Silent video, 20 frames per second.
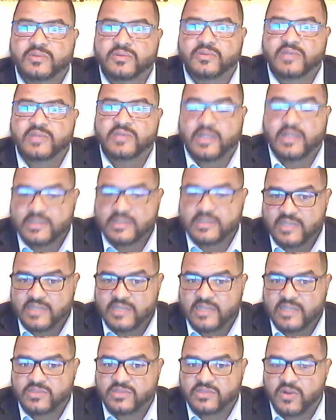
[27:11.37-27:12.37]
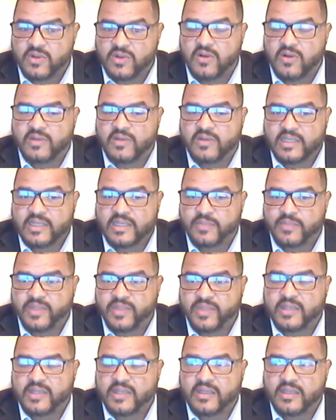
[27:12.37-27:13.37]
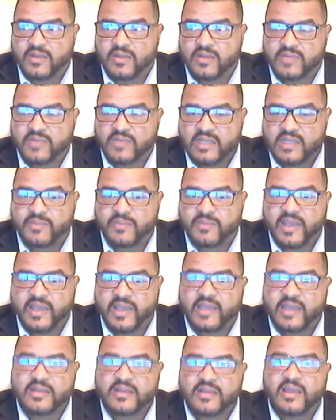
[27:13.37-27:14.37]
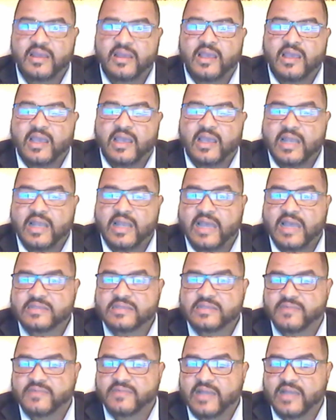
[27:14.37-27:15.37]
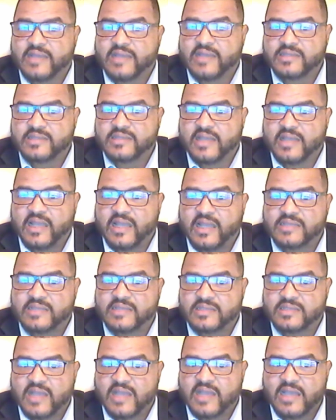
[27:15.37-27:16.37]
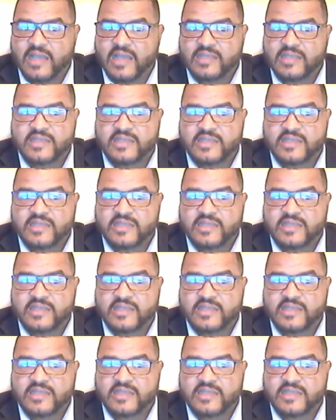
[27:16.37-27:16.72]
tell us they're strong, independent, and don't need a man. And as of the 1980s and 90s,